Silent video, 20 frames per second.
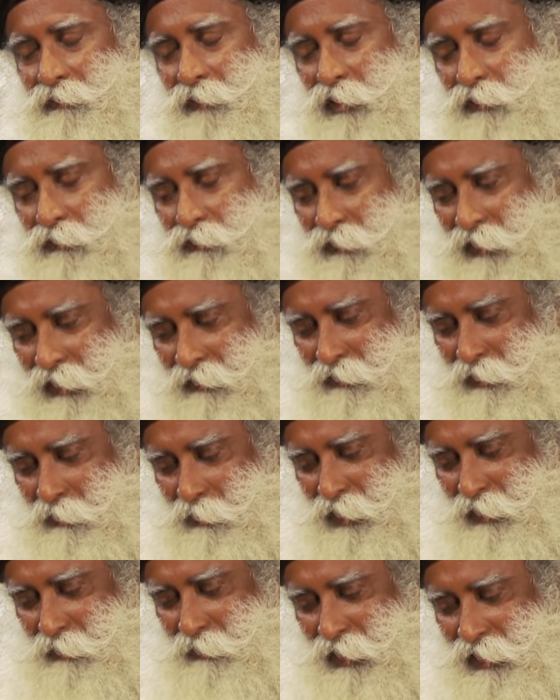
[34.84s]
if
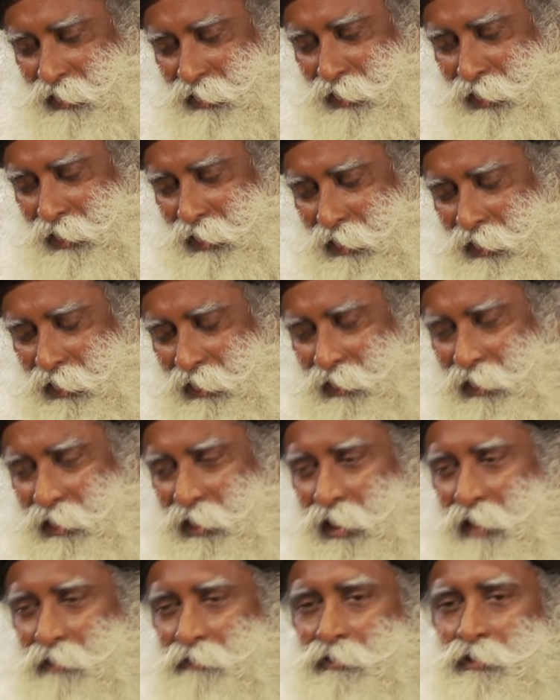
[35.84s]
everybody makes a
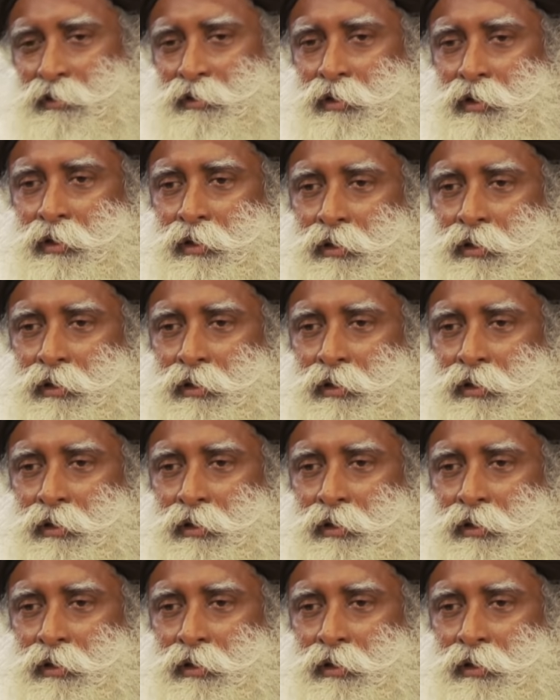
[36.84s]
little effort,